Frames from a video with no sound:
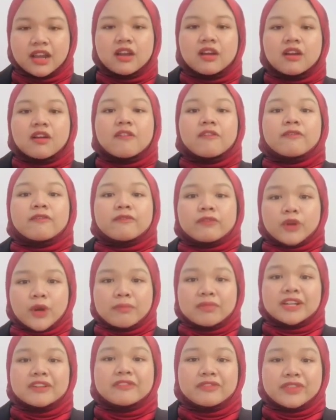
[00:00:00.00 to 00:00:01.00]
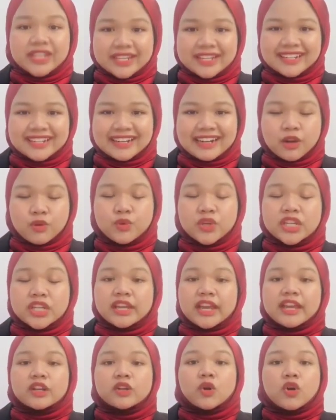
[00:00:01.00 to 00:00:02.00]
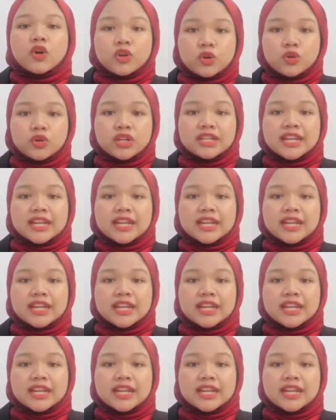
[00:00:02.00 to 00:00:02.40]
From the figure, we can conclude that